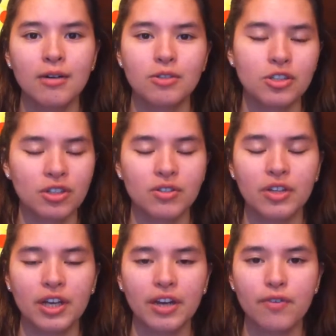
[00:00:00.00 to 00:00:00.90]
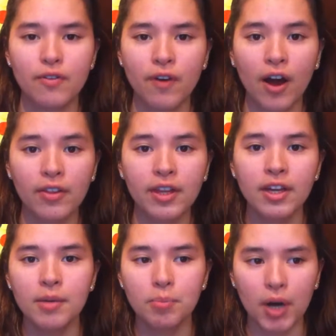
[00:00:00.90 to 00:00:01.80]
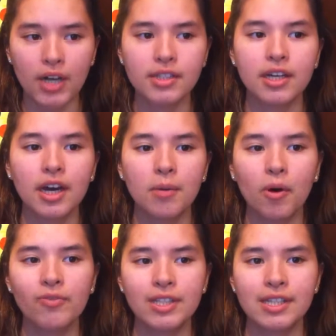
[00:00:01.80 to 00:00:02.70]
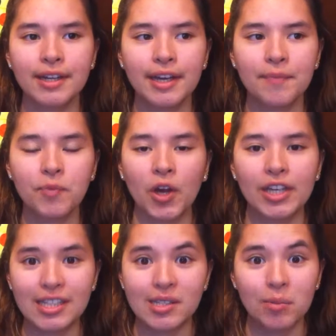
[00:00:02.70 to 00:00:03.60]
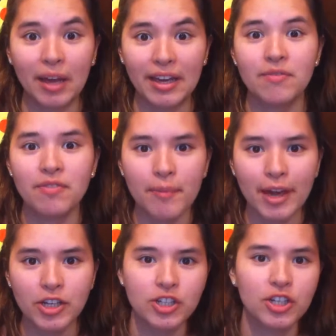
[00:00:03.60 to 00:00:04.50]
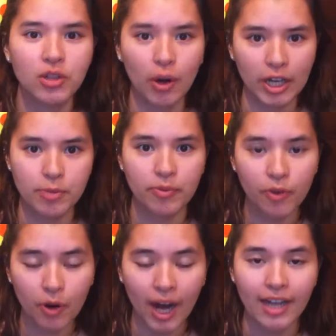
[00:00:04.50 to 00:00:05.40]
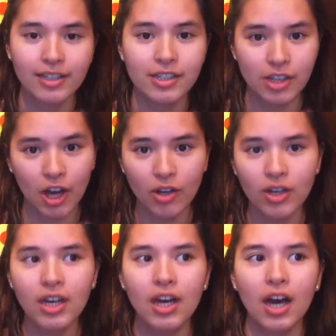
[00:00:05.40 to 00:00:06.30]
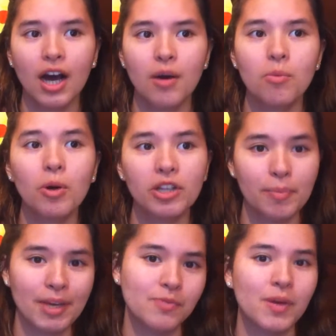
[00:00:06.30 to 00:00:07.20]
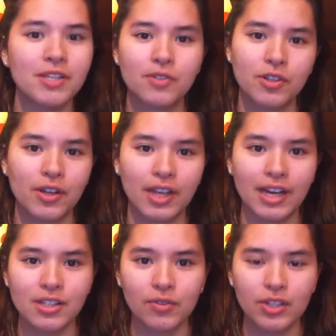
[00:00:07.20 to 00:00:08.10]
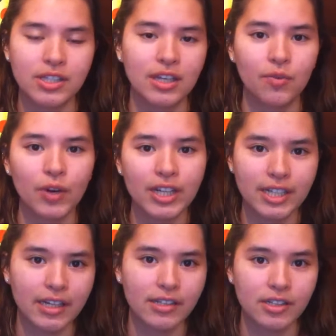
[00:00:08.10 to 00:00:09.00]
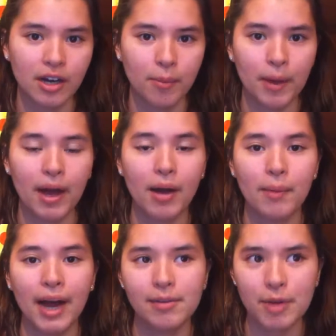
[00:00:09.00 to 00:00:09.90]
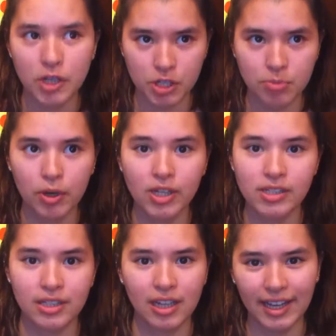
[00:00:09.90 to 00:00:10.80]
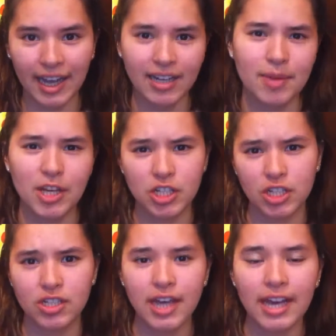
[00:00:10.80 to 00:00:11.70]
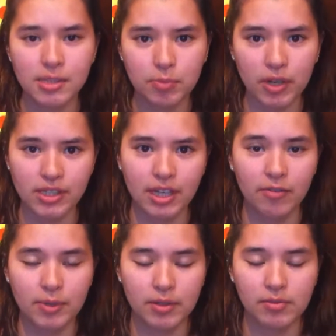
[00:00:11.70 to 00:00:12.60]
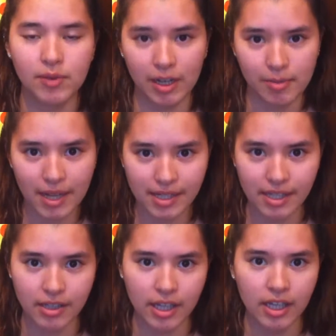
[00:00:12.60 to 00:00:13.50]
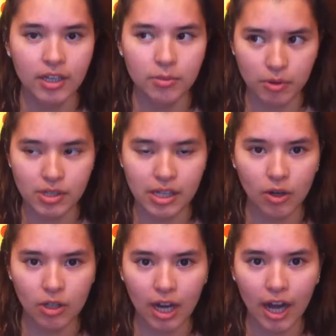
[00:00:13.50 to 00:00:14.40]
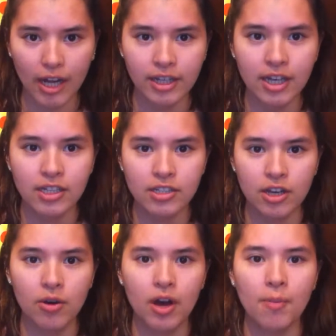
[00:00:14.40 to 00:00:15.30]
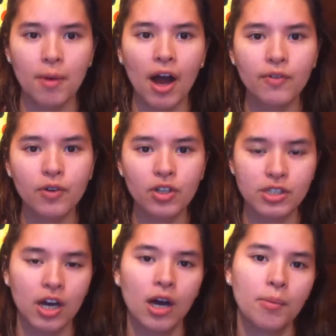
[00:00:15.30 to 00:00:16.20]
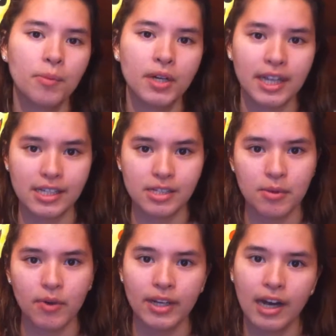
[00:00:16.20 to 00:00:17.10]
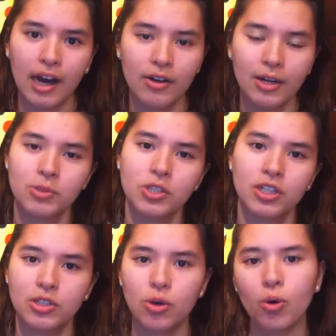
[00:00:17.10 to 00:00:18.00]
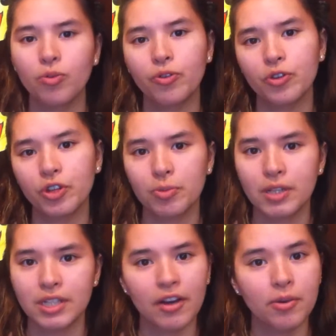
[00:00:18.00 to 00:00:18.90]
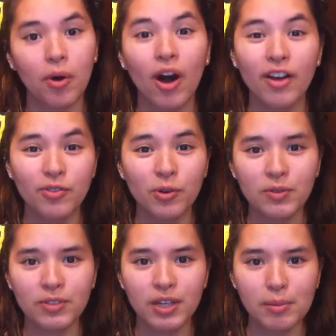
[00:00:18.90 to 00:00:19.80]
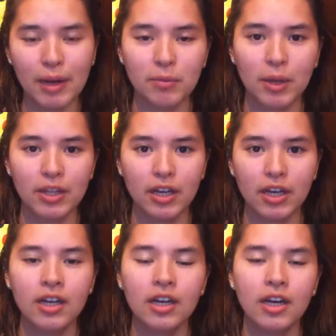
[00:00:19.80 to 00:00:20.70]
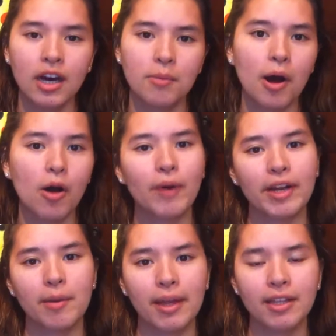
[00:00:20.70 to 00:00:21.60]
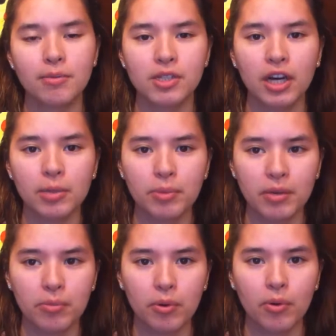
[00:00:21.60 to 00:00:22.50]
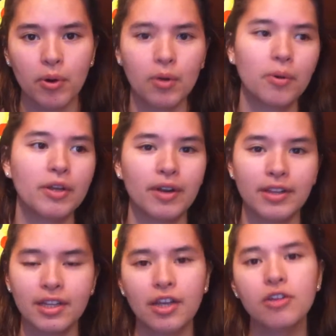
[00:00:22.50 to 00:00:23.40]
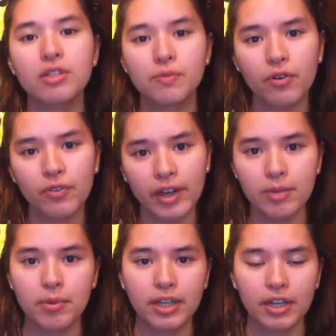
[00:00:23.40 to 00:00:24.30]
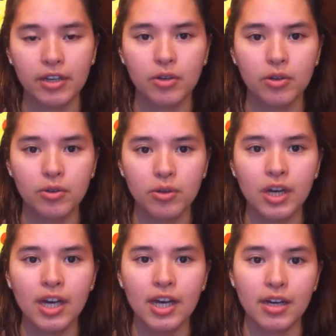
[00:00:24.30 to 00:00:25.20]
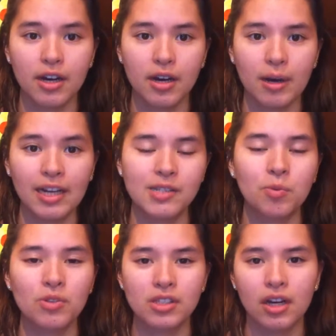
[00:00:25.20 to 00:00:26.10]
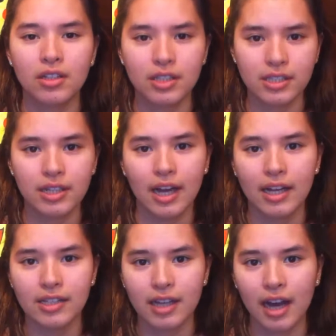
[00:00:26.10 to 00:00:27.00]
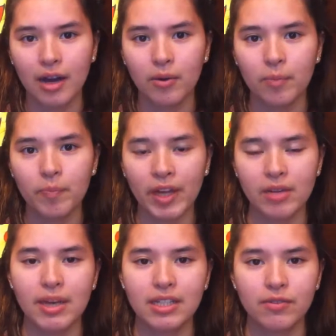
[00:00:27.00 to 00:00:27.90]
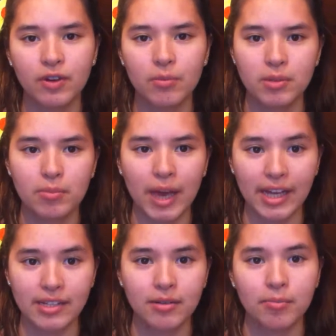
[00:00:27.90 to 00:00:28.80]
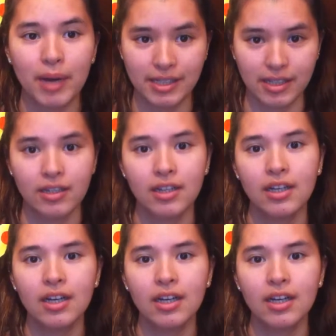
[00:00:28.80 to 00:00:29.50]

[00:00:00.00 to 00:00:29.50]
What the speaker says: I was just sort of doing it for fun. But obviously I need some information and knowledge beforehand. So one of the best ways of doing that is obviously reading some animation books and animation textbooks that have been recommended, mostly online. So I've got some next to me right now, and I'm just going to talk through them and tell you what I thought of them and whether I'll recommend them to other people or whether I think they're useful for anybody who at least wants to understand how animated films are made better.